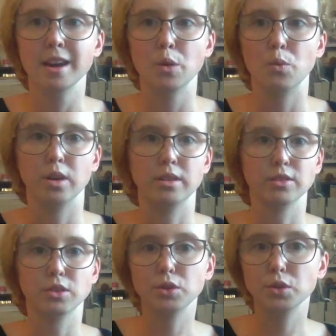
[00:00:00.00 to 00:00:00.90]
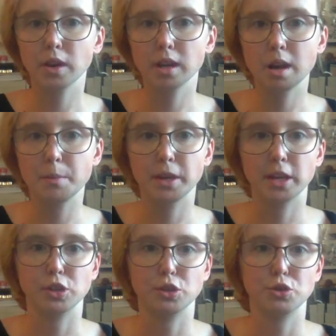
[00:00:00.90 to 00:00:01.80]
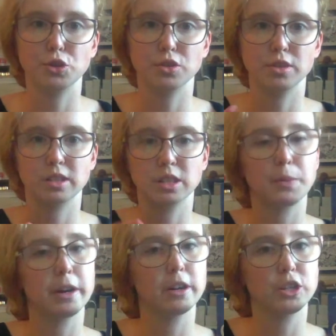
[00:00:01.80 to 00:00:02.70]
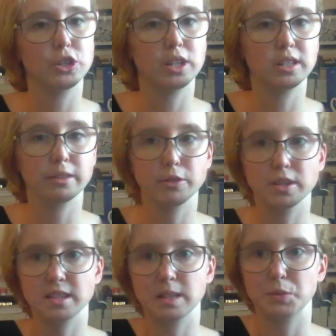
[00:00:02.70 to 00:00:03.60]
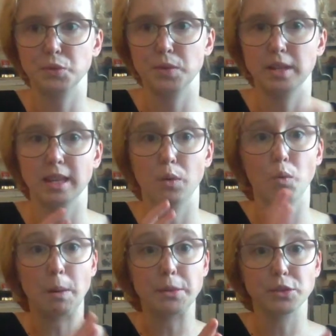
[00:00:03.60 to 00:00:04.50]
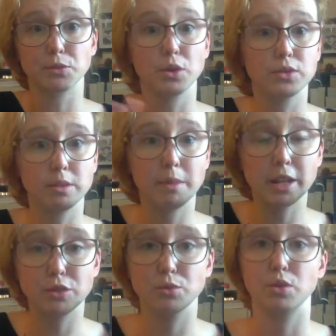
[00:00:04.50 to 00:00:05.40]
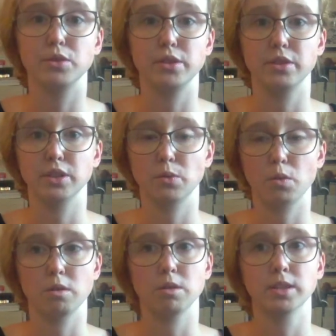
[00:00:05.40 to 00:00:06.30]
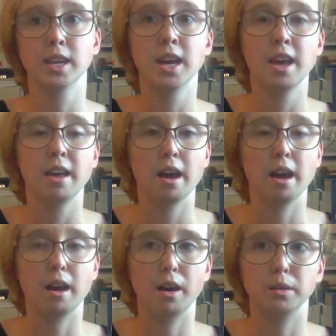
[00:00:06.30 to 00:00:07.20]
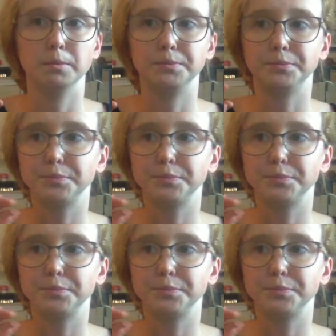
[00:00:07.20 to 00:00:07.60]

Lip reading: with the socioeconomic issues, just the disparaging differences between like women's roles and men's roles in this world. And